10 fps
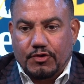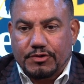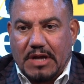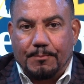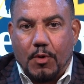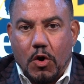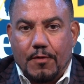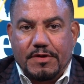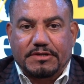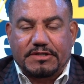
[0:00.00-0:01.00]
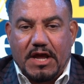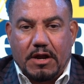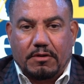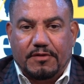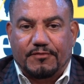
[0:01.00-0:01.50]
I'm part of the
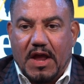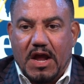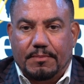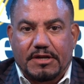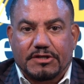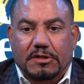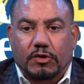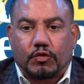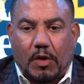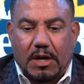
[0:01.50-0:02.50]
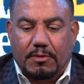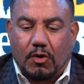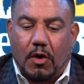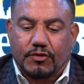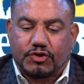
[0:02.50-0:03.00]
Integrity family, and it's
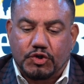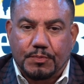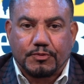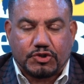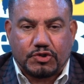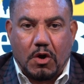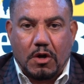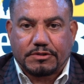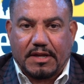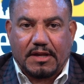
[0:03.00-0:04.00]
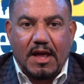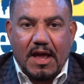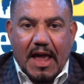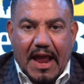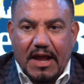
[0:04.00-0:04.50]
incredible. All the superstars like
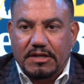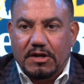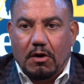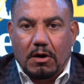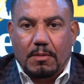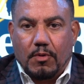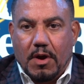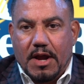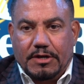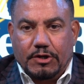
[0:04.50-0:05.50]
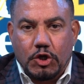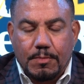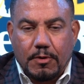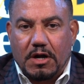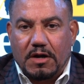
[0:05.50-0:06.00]
Andy Albright and
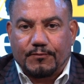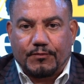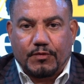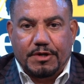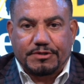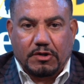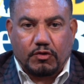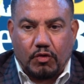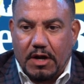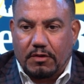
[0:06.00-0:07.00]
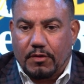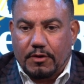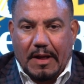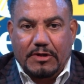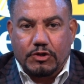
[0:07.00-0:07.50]
Hubert Humphreys and Craig
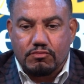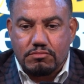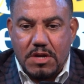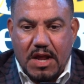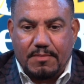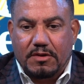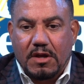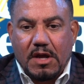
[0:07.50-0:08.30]
Ritter. You name it.